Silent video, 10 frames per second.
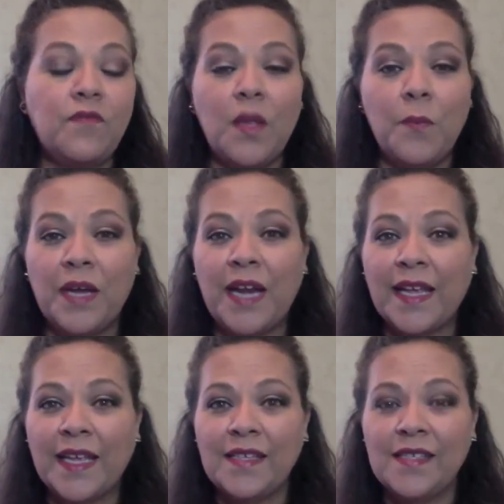But I
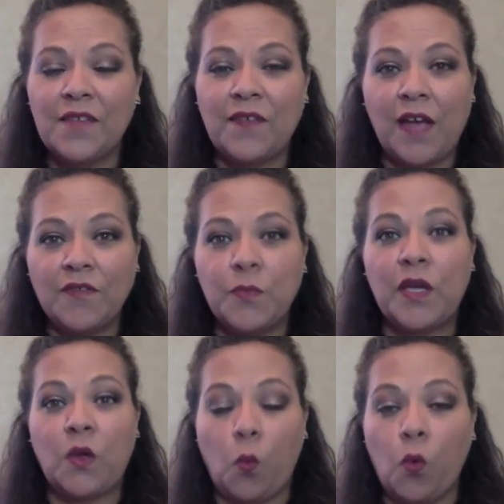guess if I have to
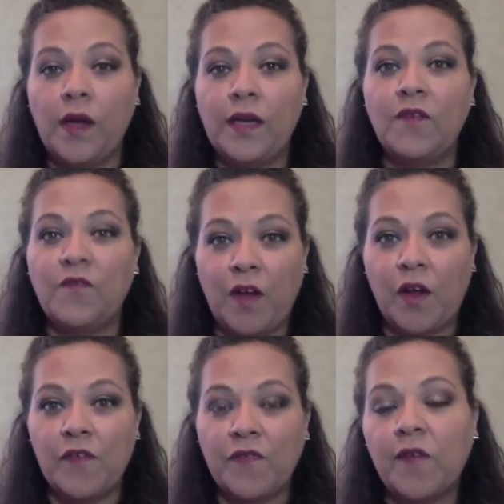pick one
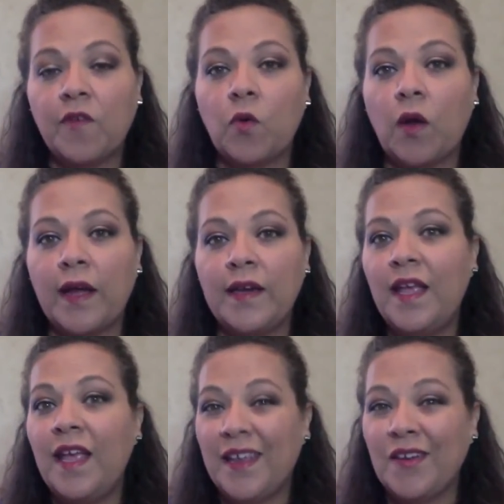very favorite ride
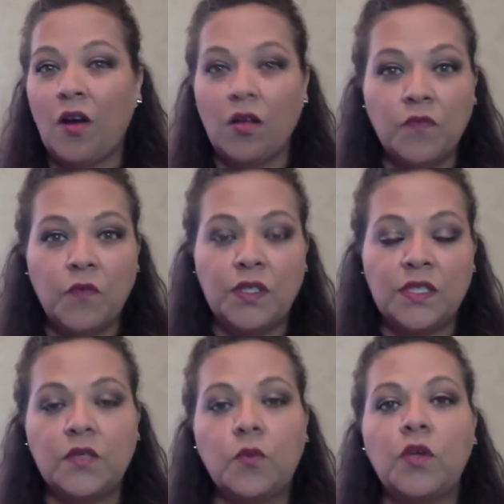in all of Walt
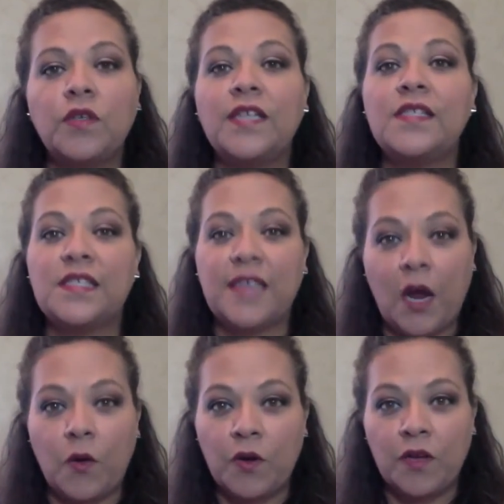Disney World, it's
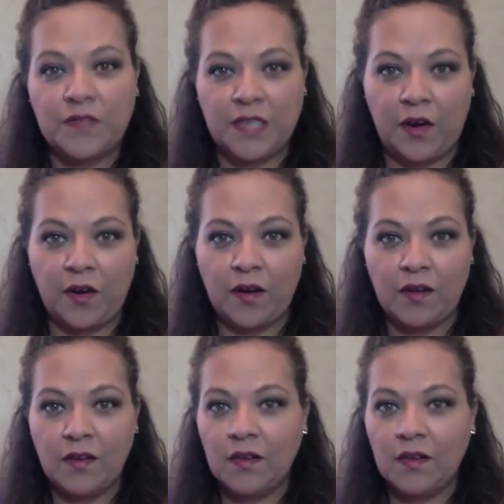Tower of Terror.